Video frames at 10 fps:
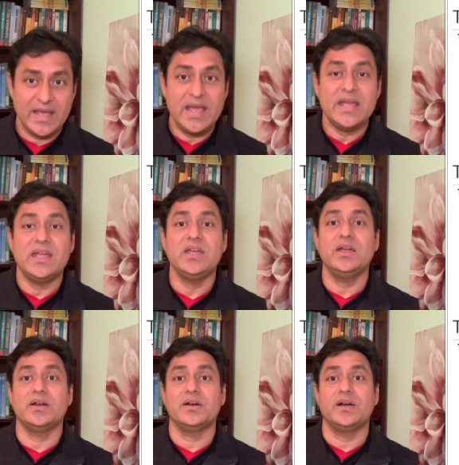
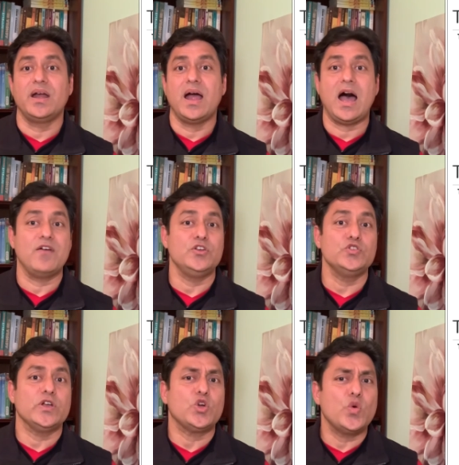Here, I will
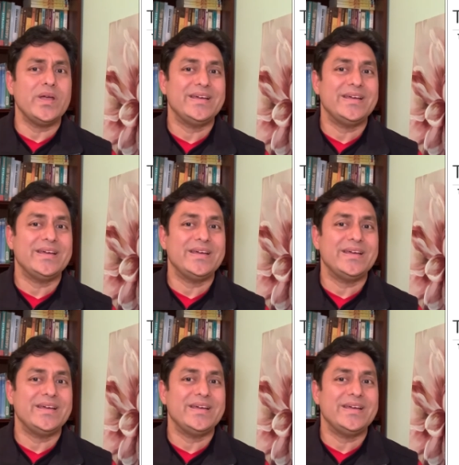do a quick